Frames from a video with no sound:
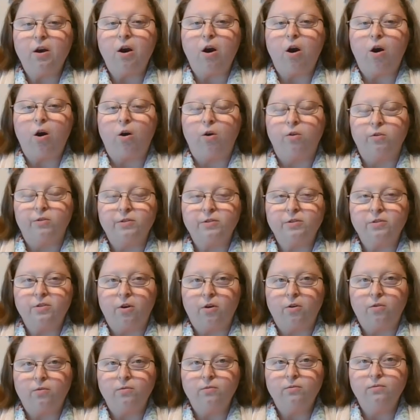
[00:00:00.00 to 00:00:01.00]

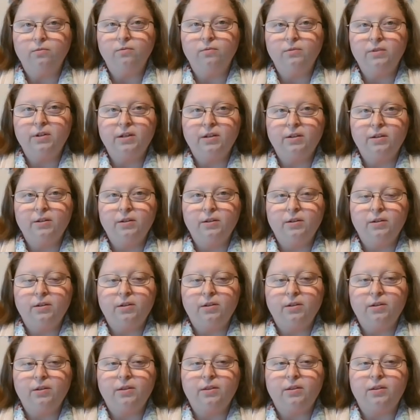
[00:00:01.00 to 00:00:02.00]
also.
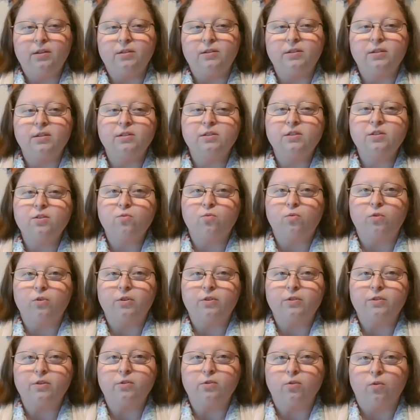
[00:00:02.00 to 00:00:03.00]
This is the word
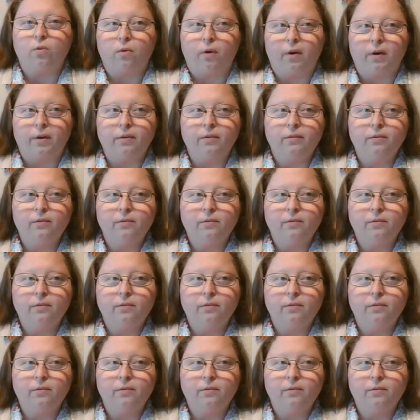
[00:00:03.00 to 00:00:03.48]
of the Lord.